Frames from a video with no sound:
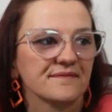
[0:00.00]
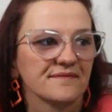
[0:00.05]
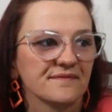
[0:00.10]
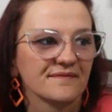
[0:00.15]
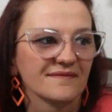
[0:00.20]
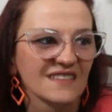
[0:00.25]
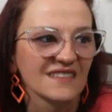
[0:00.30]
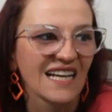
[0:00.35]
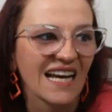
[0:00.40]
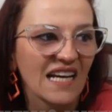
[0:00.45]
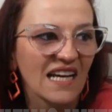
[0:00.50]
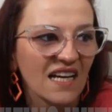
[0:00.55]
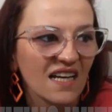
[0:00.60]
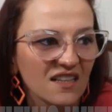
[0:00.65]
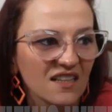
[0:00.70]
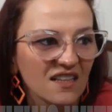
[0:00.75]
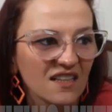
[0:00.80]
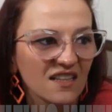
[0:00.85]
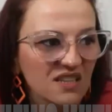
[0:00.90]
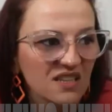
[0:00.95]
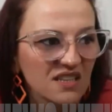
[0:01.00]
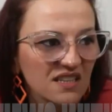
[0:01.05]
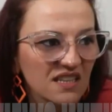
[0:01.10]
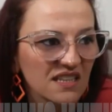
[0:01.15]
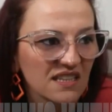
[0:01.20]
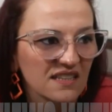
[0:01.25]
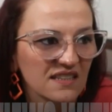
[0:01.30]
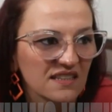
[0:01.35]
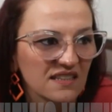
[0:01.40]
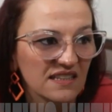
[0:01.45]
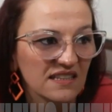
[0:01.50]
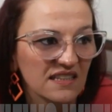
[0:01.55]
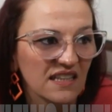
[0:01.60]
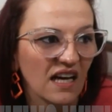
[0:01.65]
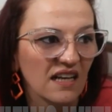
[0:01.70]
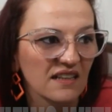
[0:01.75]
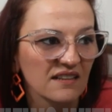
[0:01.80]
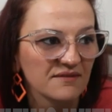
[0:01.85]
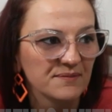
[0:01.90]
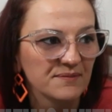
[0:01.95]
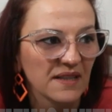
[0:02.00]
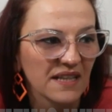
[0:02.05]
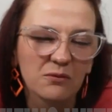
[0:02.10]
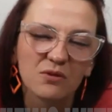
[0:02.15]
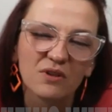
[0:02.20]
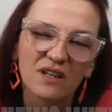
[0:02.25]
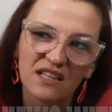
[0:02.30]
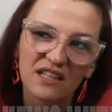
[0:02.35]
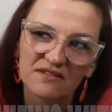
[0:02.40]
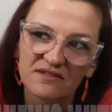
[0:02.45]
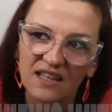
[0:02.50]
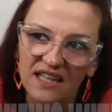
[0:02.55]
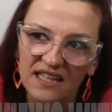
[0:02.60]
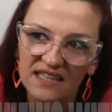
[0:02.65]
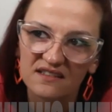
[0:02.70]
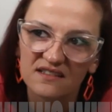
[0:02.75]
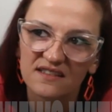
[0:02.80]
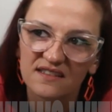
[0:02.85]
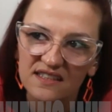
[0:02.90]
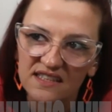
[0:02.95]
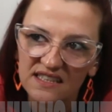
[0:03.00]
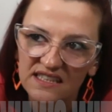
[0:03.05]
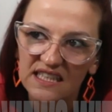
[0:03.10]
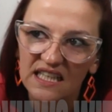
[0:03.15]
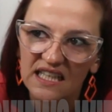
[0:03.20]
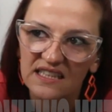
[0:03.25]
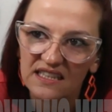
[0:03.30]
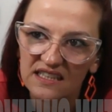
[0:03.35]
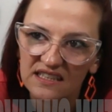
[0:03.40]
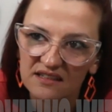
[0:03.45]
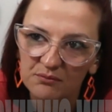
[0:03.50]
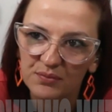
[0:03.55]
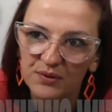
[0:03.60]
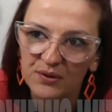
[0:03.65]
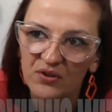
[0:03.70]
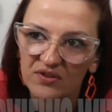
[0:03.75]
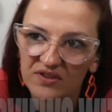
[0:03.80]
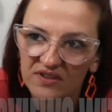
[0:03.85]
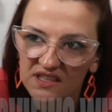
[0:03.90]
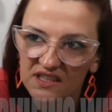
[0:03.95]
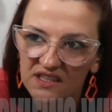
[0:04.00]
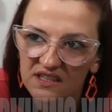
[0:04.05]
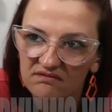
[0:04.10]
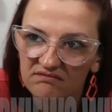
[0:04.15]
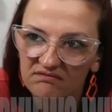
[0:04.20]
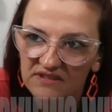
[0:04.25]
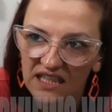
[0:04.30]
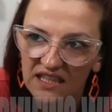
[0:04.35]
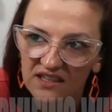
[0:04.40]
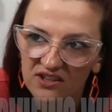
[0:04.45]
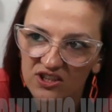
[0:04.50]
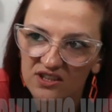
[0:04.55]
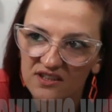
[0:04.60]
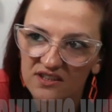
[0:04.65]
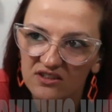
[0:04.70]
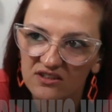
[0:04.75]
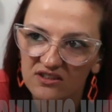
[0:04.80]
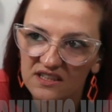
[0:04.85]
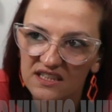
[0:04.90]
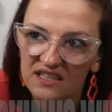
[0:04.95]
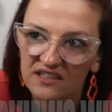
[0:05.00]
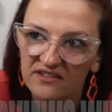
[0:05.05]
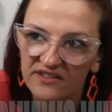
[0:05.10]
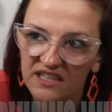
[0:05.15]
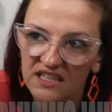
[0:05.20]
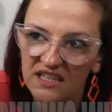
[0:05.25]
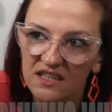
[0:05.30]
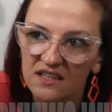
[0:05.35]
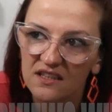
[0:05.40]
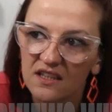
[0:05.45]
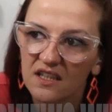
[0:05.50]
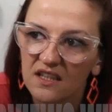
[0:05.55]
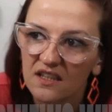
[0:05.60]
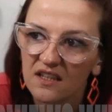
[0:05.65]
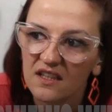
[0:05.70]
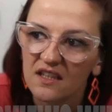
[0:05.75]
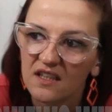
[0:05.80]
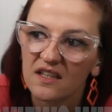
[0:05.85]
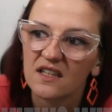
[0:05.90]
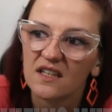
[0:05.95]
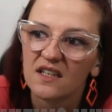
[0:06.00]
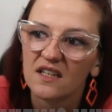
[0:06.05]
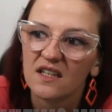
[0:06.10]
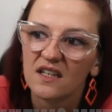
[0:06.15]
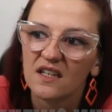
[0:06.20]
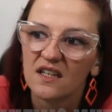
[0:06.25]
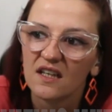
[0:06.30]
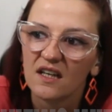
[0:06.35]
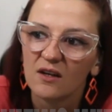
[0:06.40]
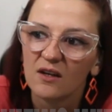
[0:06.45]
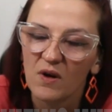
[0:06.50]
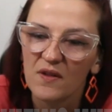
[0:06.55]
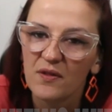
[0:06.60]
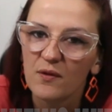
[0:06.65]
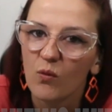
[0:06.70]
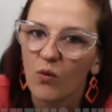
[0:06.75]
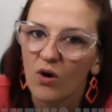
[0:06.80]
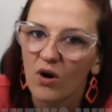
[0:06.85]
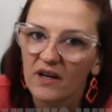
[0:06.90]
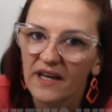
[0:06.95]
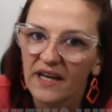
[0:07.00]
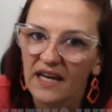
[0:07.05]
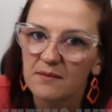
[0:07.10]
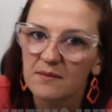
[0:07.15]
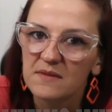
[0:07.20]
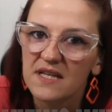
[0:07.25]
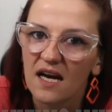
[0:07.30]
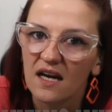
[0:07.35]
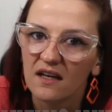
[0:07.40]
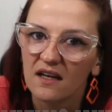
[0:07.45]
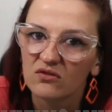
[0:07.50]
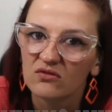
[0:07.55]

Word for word: I actually did see that, but I would have liked to see that in person, not just on TV when the wall came down.